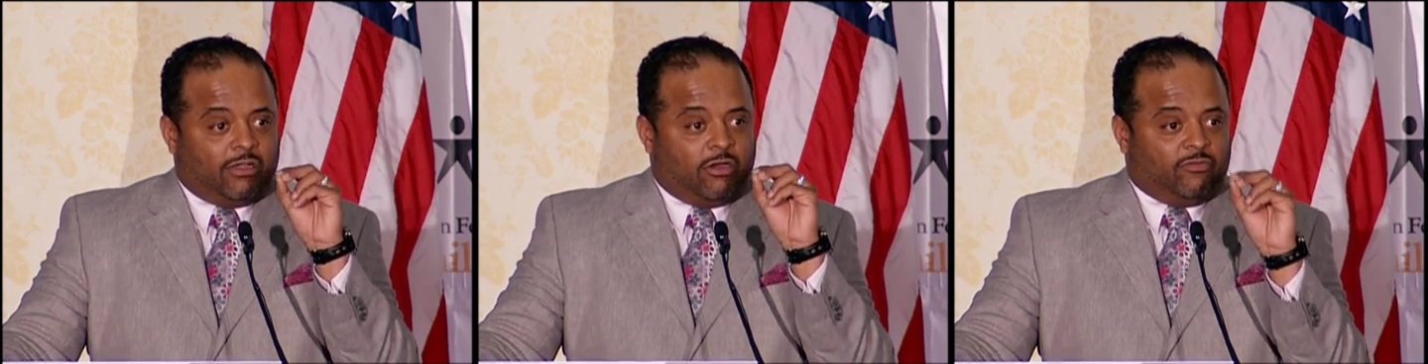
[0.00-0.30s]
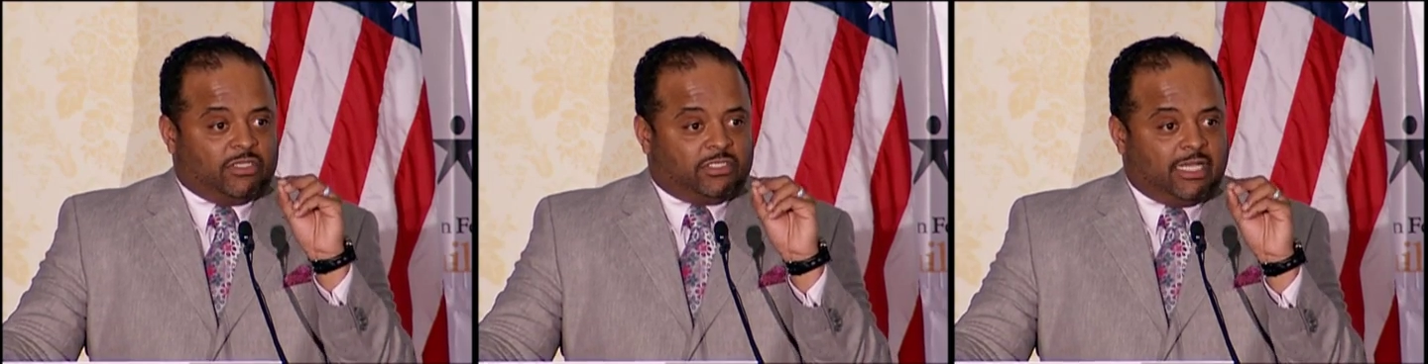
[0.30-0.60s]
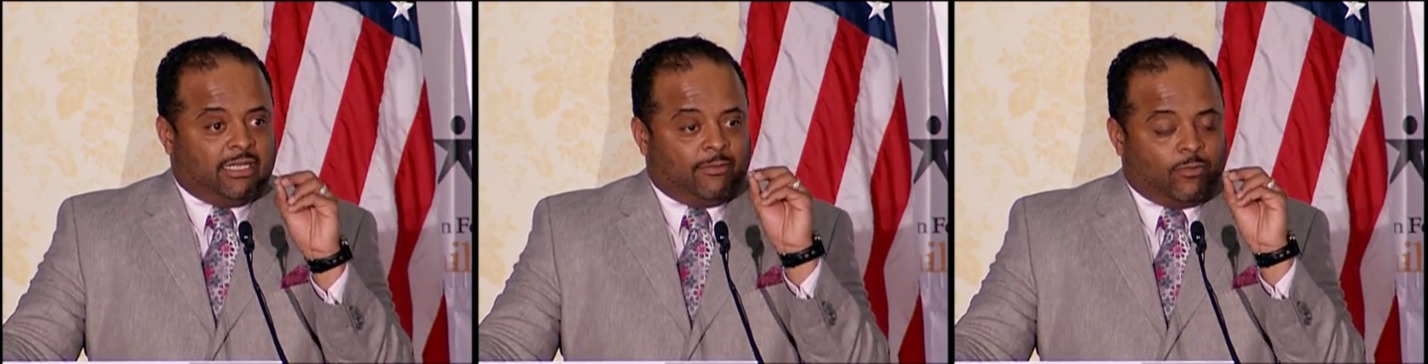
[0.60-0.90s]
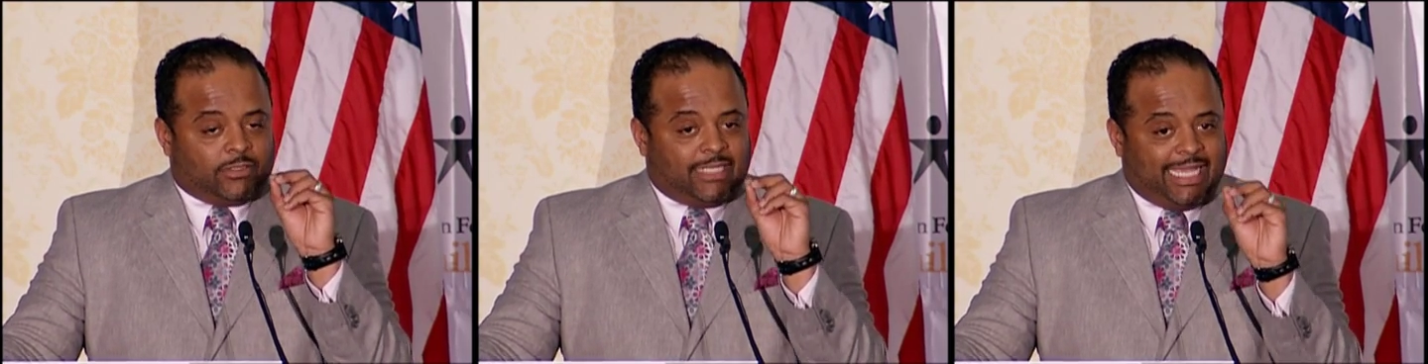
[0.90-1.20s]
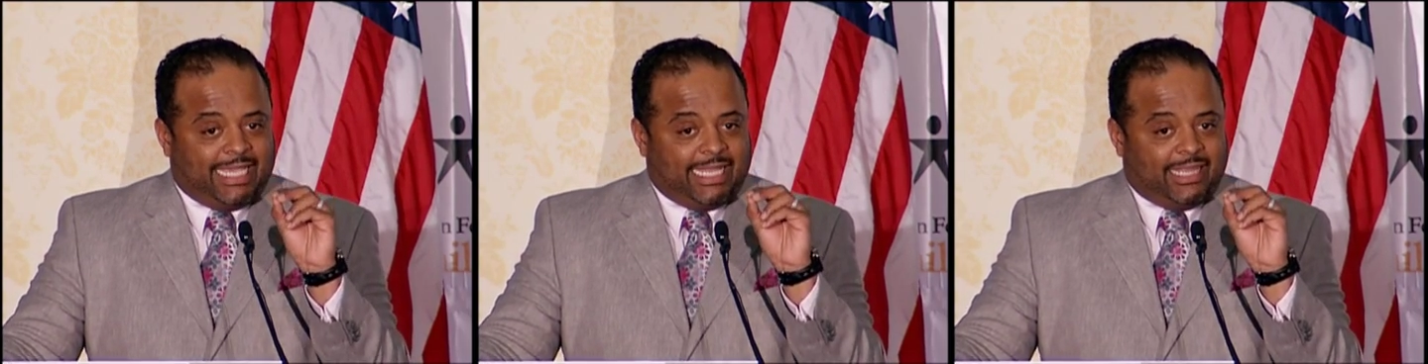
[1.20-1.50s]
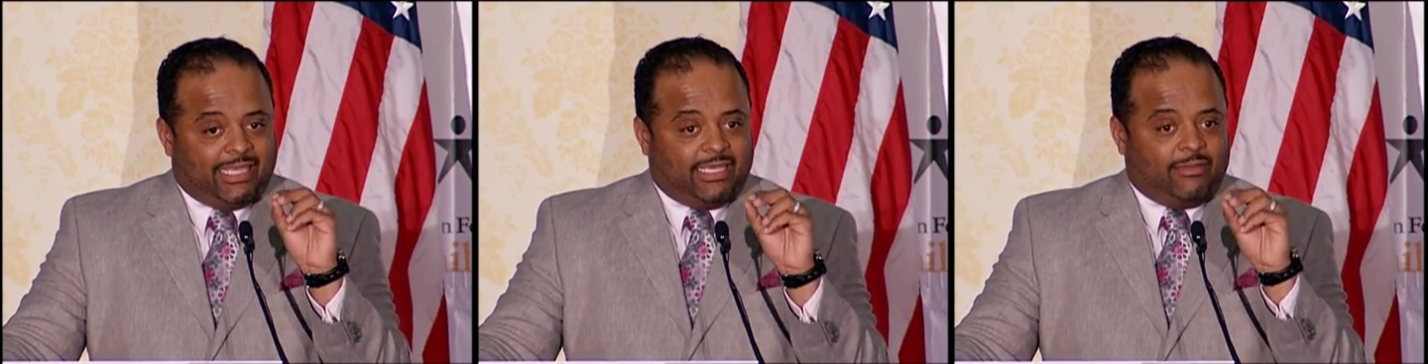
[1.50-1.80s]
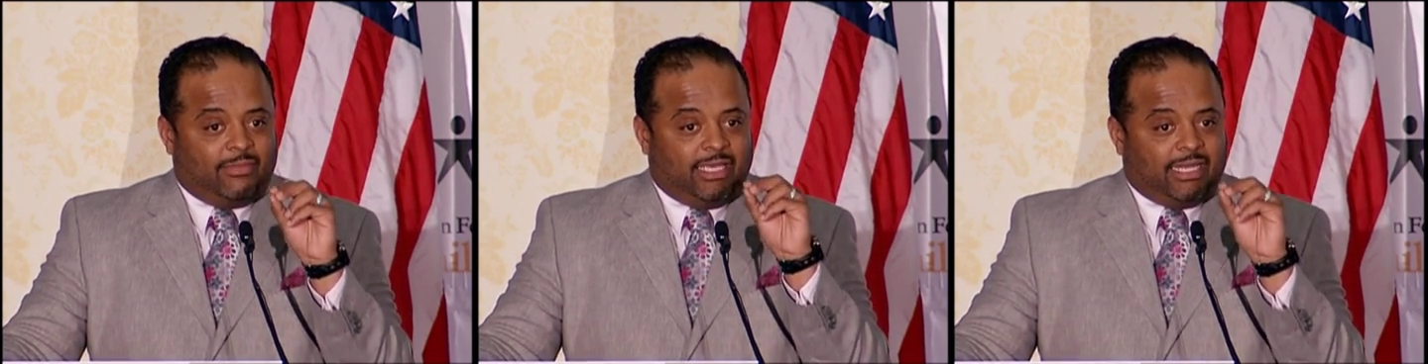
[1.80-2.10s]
All of a sudden, once I get them,